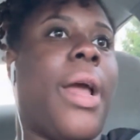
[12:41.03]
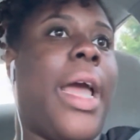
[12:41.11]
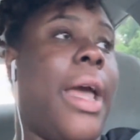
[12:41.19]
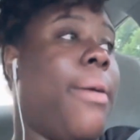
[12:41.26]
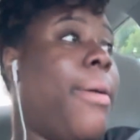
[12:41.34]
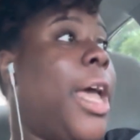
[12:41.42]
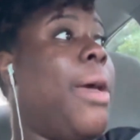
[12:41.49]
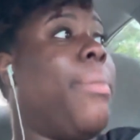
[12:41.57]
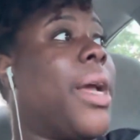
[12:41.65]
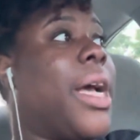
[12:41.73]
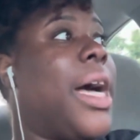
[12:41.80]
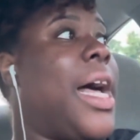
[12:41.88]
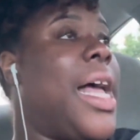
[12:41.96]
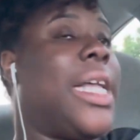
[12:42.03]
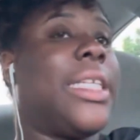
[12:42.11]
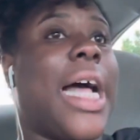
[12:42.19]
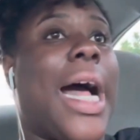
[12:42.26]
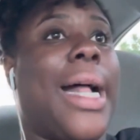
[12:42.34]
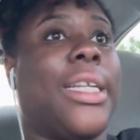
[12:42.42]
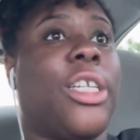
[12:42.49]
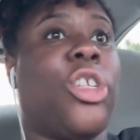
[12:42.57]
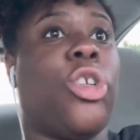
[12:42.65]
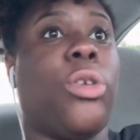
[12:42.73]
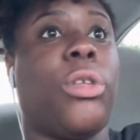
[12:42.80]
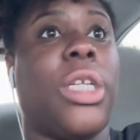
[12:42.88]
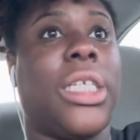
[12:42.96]
And because I
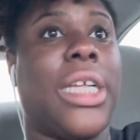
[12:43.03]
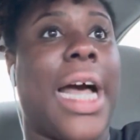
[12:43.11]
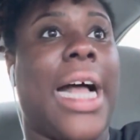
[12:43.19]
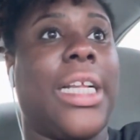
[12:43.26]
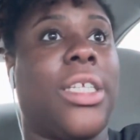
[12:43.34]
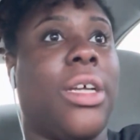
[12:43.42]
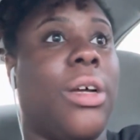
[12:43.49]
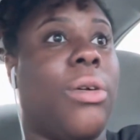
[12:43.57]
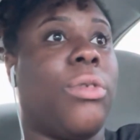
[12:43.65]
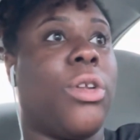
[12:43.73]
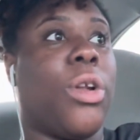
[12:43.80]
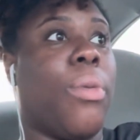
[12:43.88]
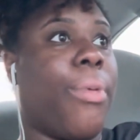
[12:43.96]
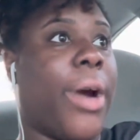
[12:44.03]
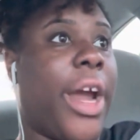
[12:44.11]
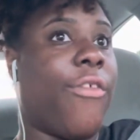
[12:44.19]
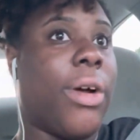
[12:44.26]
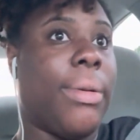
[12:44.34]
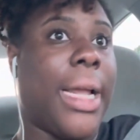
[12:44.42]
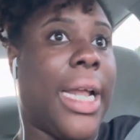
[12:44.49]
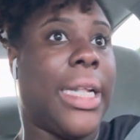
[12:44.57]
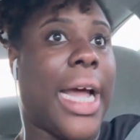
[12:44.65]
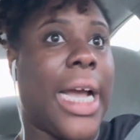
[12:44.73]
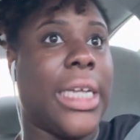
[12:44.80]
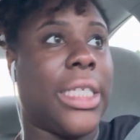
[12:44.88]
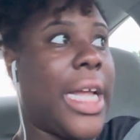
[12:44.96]
just decided to break from that
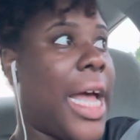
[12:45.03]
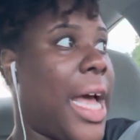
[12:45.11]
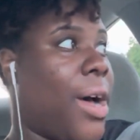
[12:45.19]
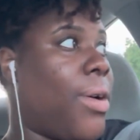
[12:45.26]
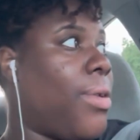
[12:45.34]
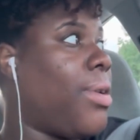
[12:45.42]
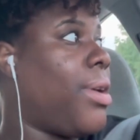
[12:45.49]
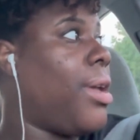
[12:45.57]
lifestyle